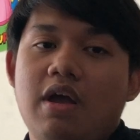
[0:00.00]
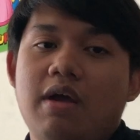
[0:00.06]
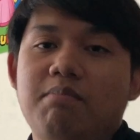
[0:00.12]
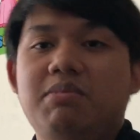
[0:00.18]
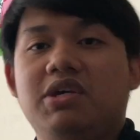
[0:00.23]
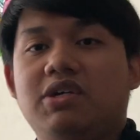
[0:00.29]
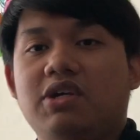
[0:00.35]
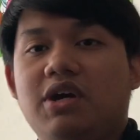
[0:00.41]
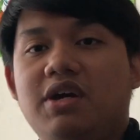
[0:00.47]

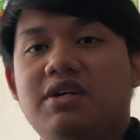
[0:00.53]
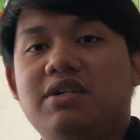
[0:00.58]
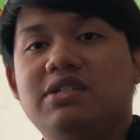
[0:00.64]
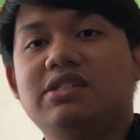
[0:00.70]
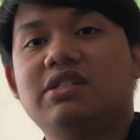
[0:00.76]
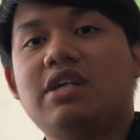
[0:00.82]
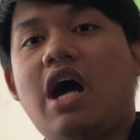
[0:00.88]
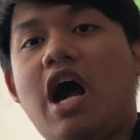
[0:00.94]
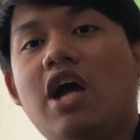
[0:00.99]
because
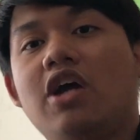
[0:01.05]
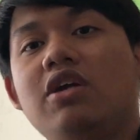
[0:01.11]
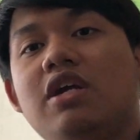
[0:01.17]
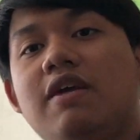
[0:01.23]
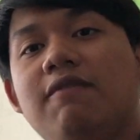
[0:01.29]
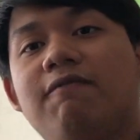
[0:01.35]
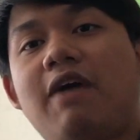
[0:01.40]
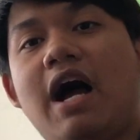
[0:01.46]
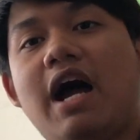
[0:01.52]
I
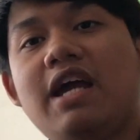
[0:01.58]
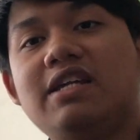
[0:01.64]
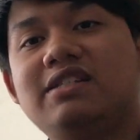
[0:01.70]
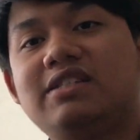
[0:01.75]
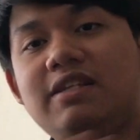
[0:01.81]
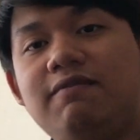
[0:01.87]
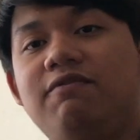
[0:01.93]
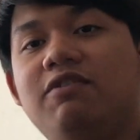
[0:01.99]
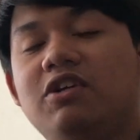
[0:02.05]
if I
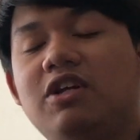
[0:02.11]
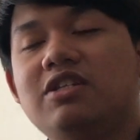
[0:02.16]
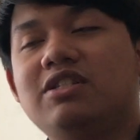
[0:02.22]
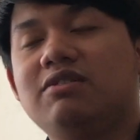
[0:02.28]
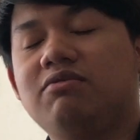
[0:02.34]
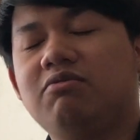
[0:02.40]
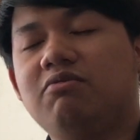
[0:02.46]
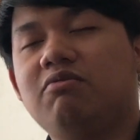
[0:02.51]
see villains